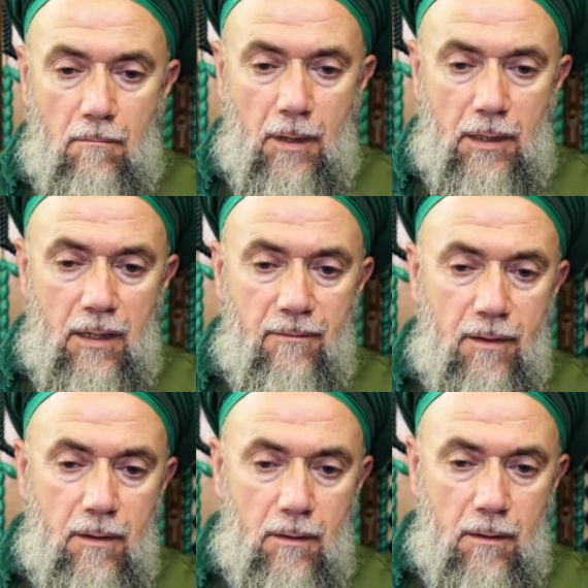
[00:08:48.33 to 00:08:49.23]
But
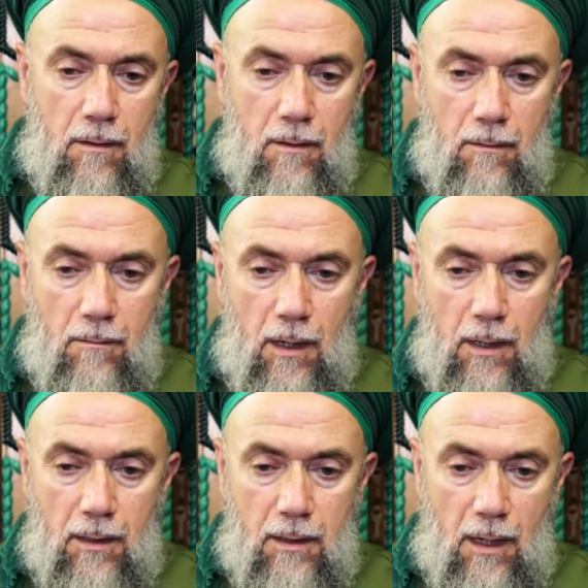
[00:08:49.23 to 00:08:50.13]
even you
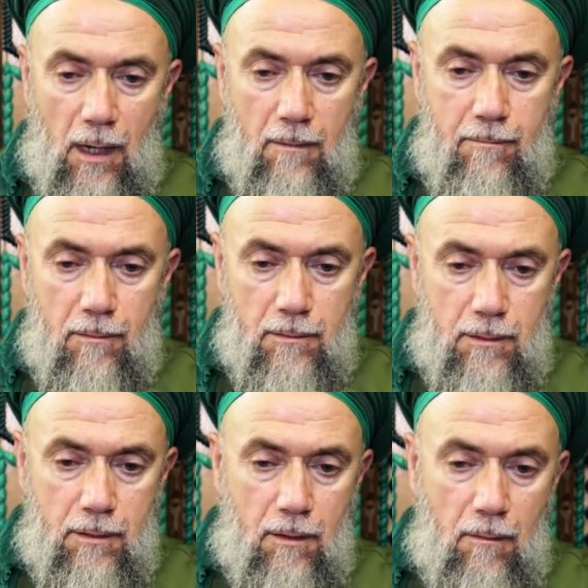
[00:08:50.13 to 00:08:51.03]
are in high
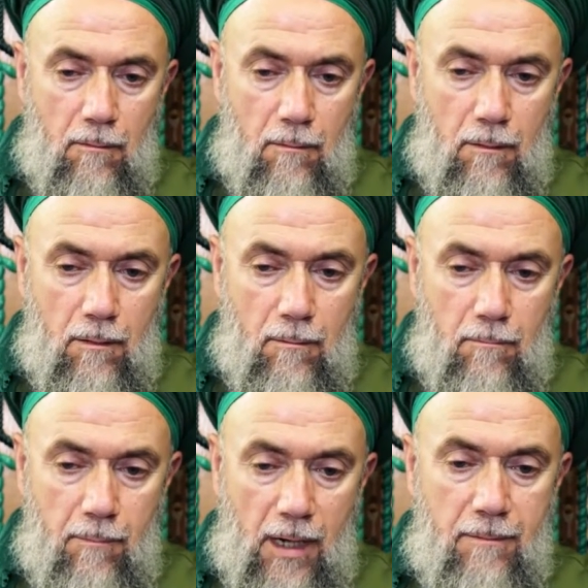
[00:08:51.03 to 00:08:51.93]
position or
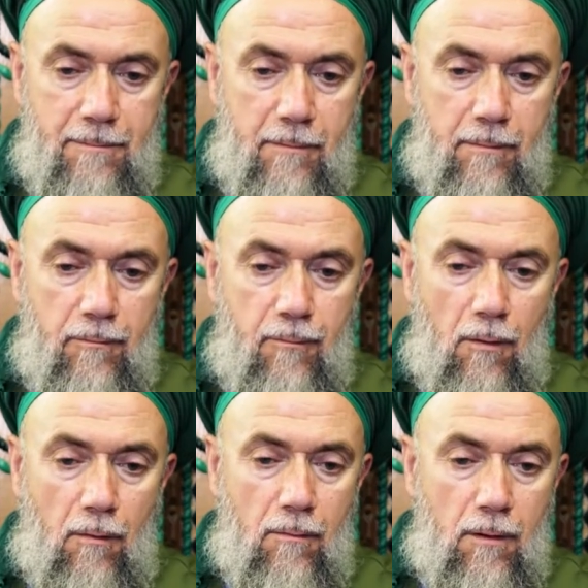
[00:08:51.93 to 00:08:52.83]
many people
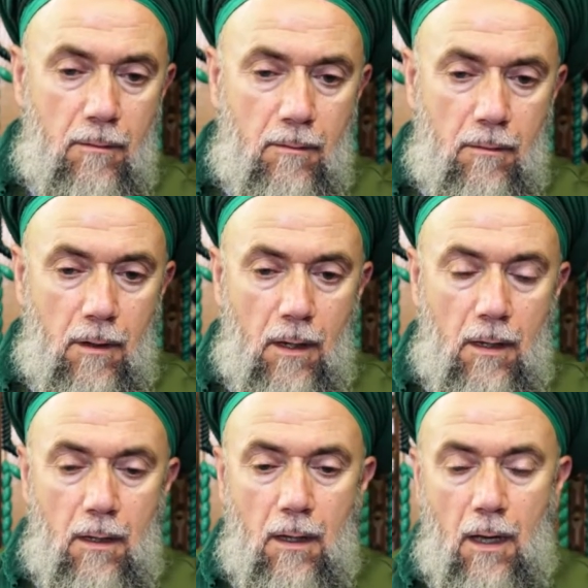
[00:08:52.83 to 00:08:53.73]
following you,
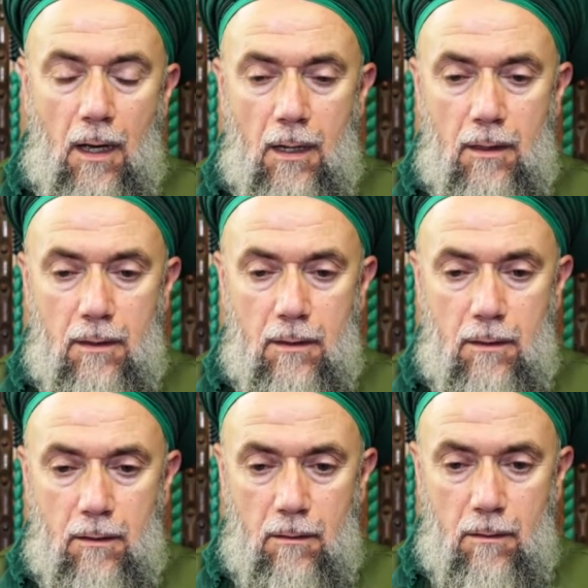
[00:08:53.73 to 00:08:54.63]
and
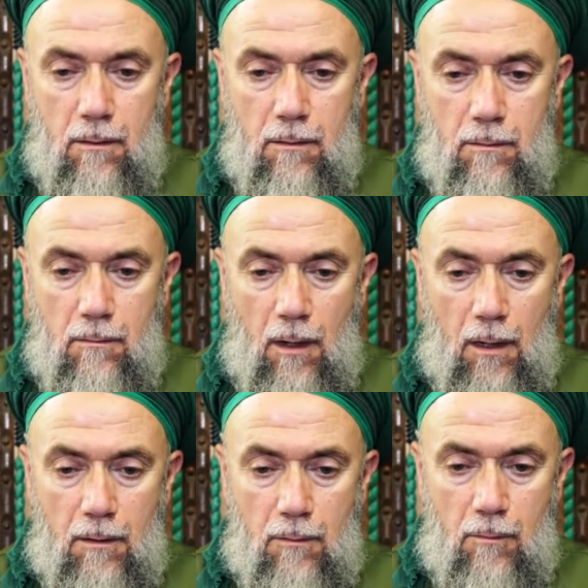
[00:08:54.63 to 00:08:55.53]
you are
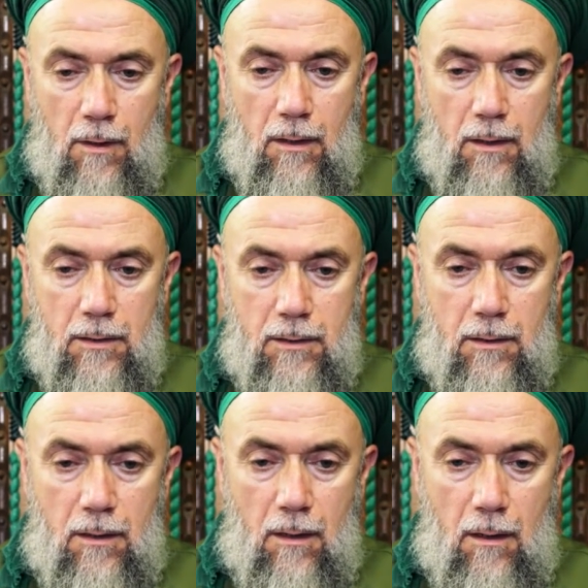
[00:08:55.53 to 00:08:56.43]
doing this
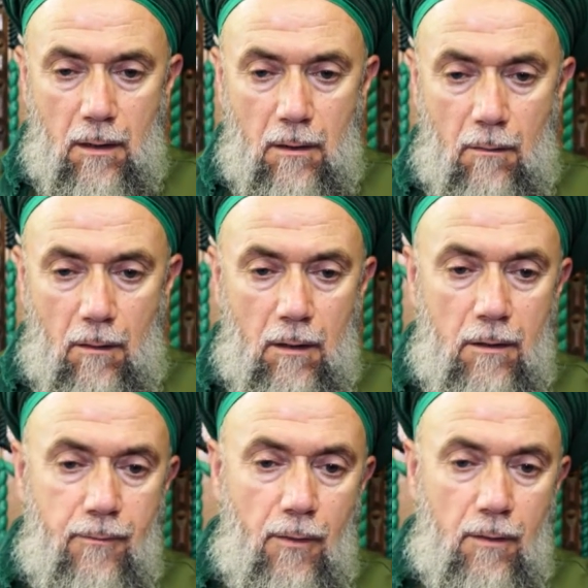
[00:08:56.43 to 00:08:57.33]
only
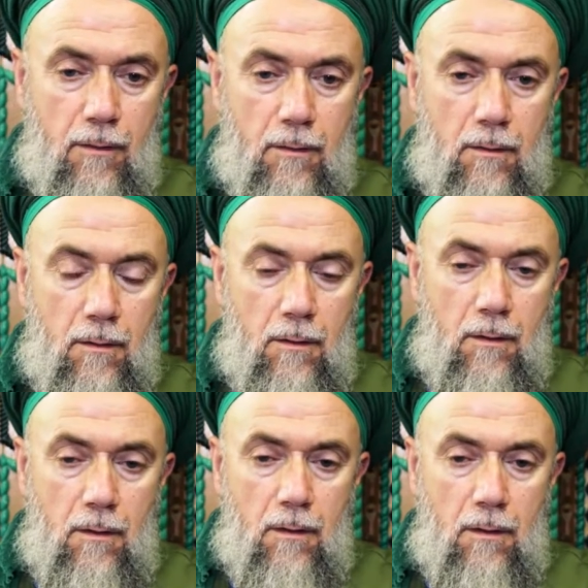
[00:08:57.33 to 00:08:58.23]
for
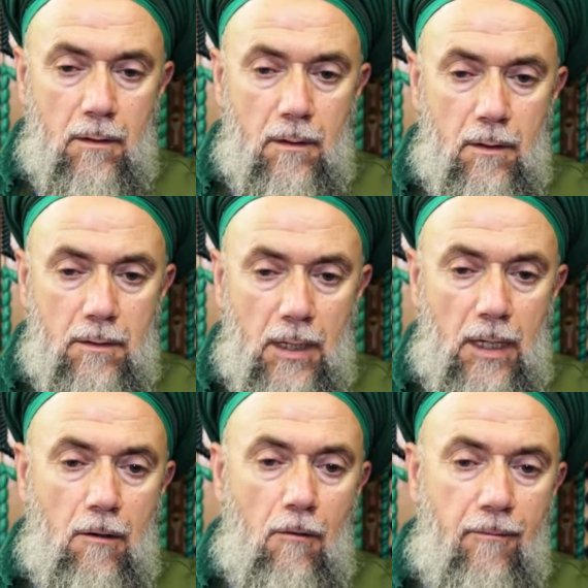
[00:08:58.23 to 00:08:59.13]

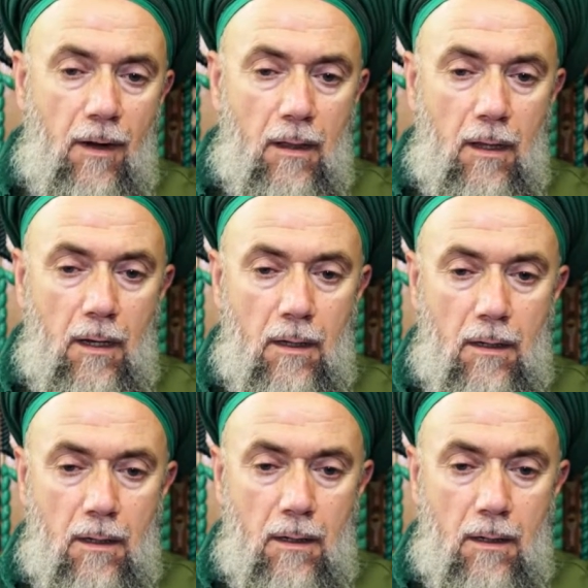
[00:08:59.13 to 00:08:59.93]
sake of Allah,